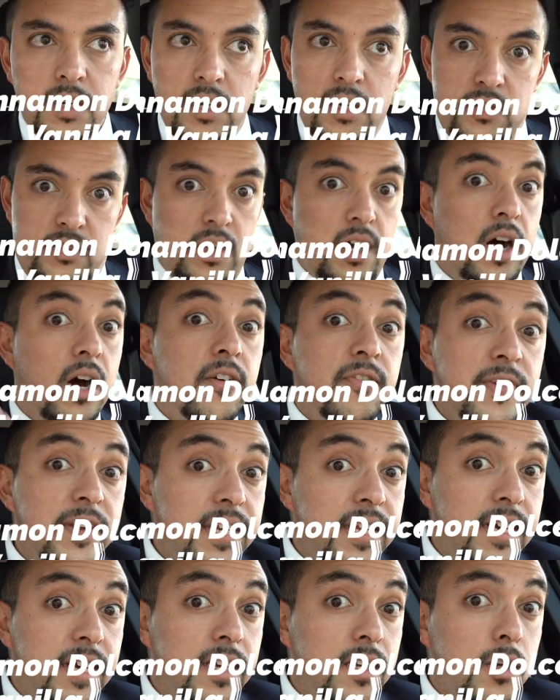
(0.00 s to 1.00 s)
Toffee
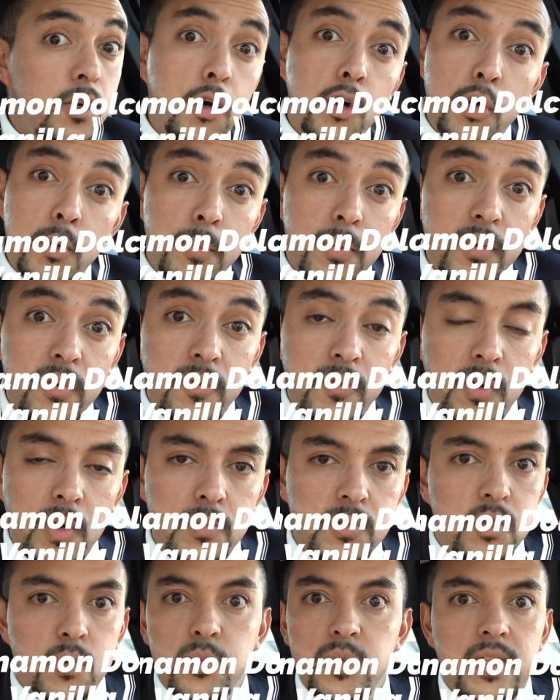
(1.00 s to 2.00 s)
nut cold brew
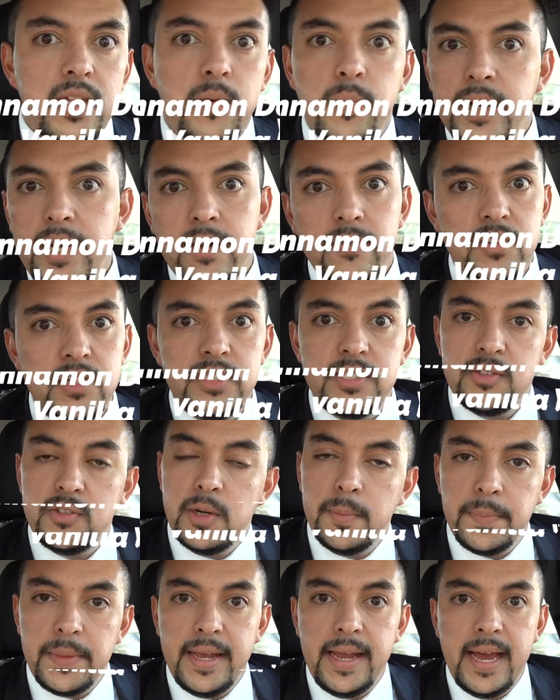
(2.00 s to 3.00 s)
foam? So really whatever
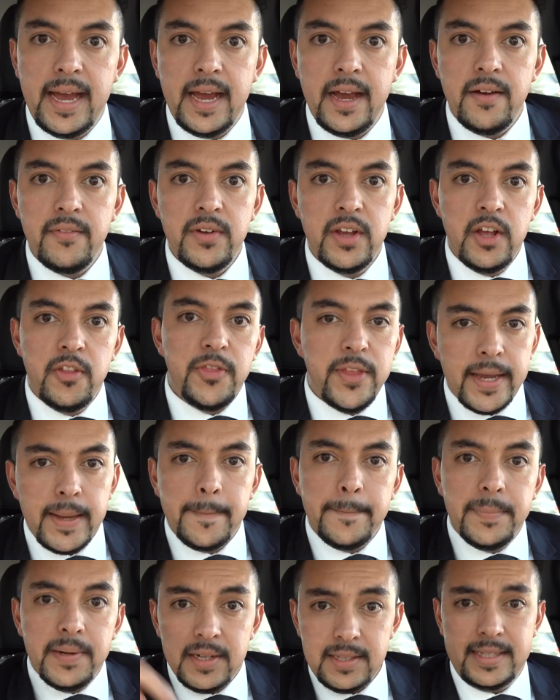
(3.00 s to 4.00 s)
syrup they have, they
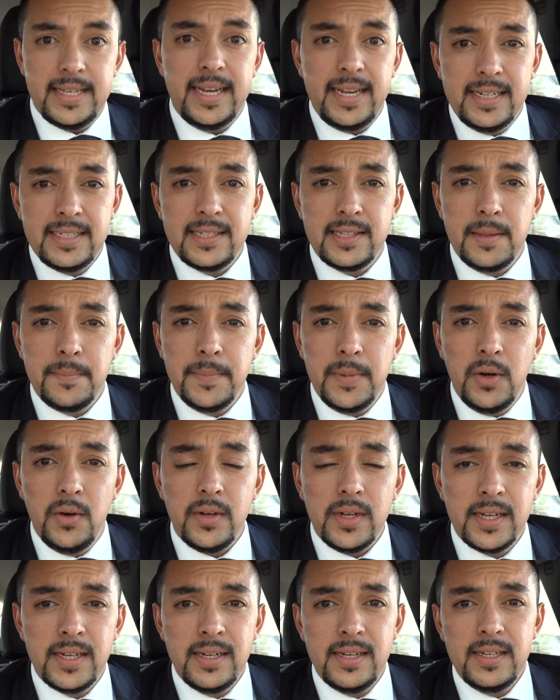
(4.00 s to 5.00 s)
can put that into the
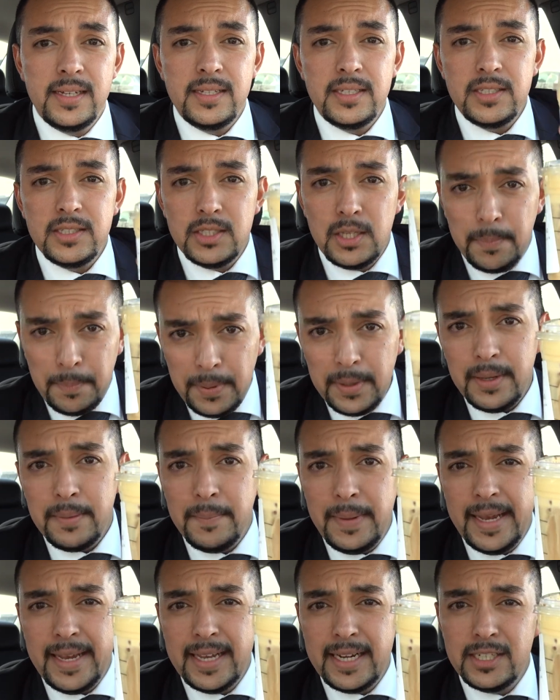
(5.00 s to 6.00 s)
milk to put
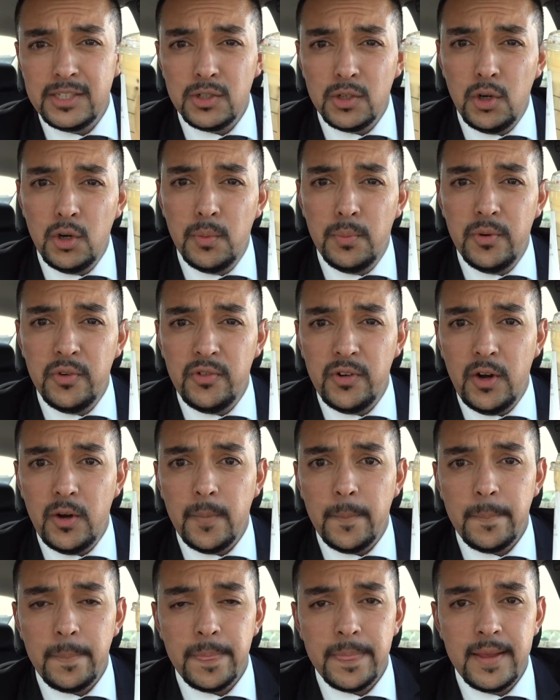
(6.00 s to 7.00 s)
make it into cold brew
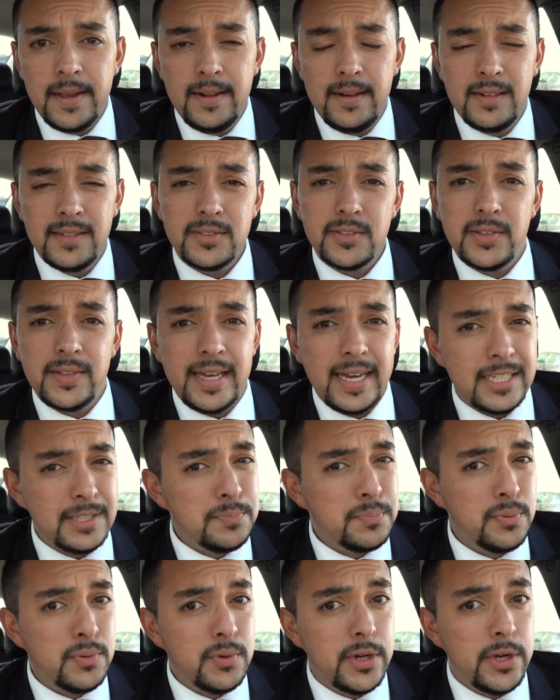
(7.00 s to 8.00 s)
foam. So that's
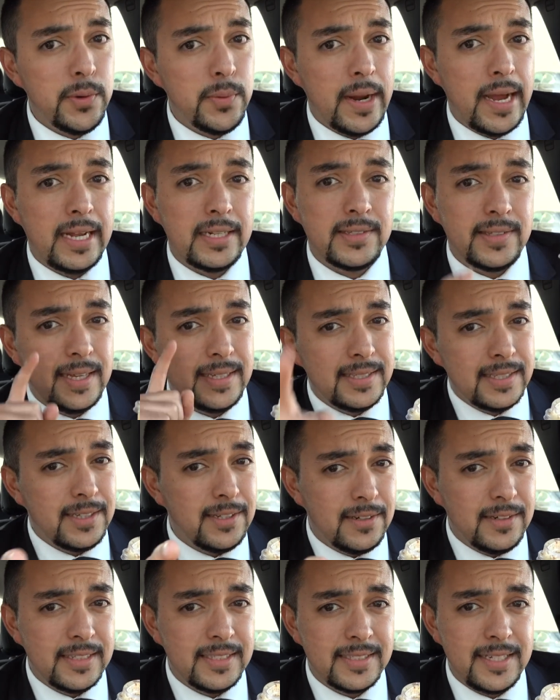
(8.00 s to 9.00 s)
pretty rad. So that's a
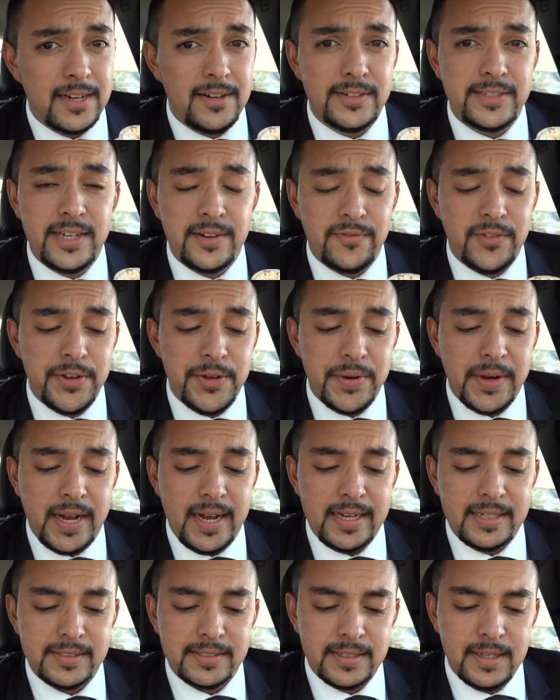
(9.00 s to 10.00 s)
little insider tip for you
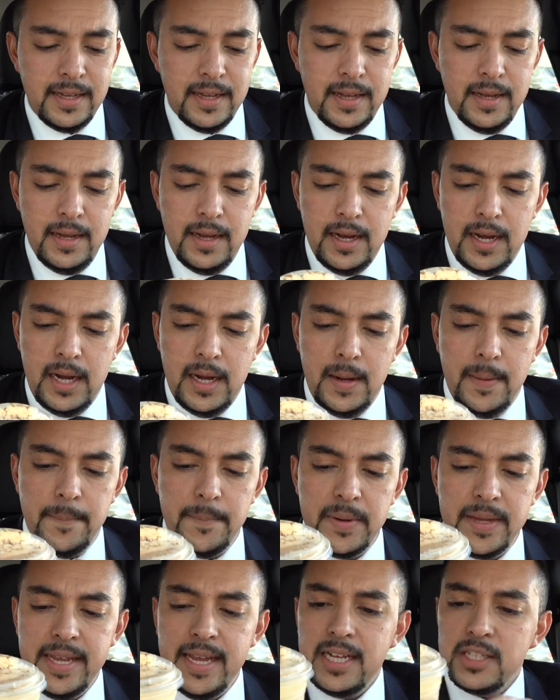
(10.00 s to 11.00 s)
guys. Um,
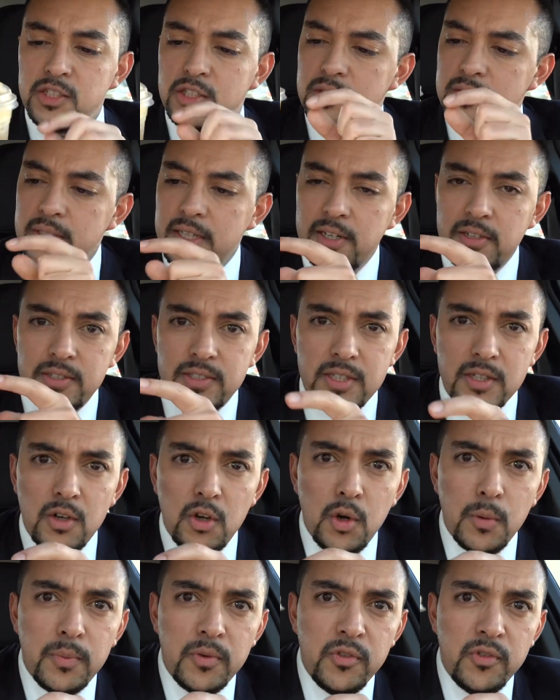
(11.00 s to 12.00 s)
but yeah, so here's the
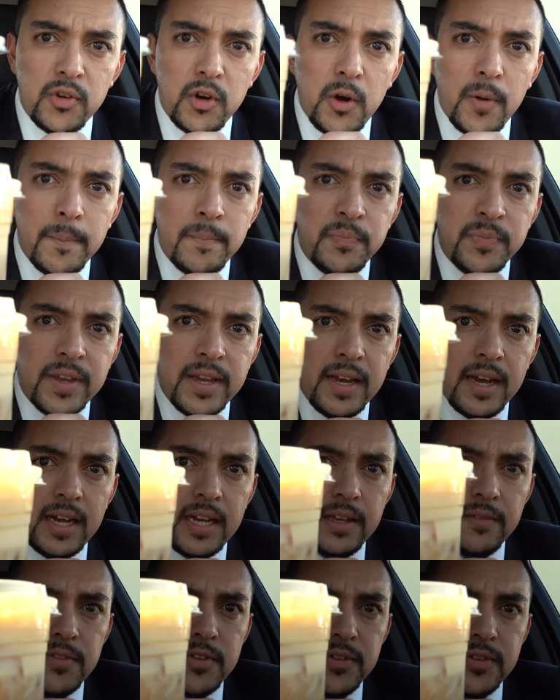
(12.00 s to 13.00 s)
cold brew foam. And
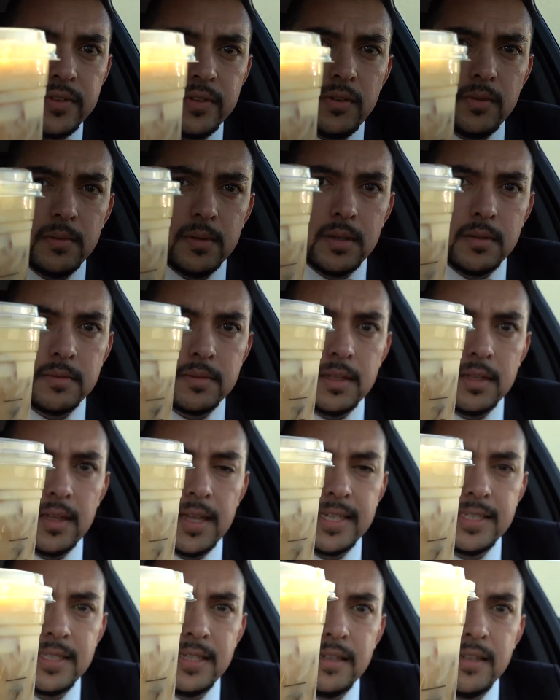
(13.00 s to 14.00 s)
if you, oh, the
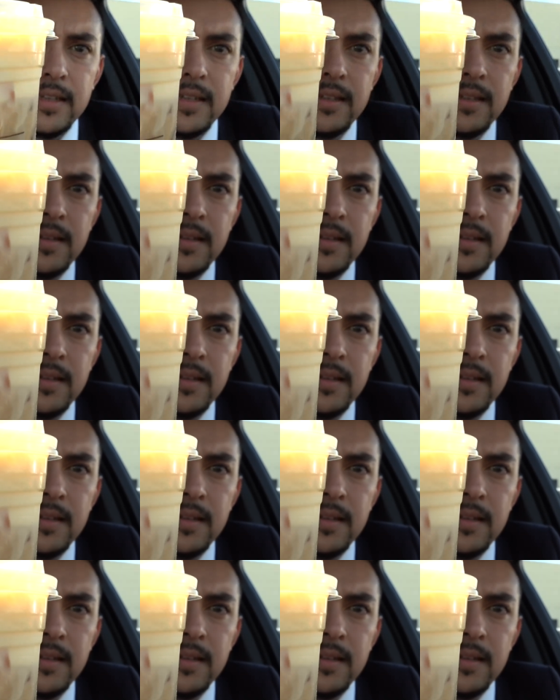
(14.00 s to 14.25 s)
light's hitting it.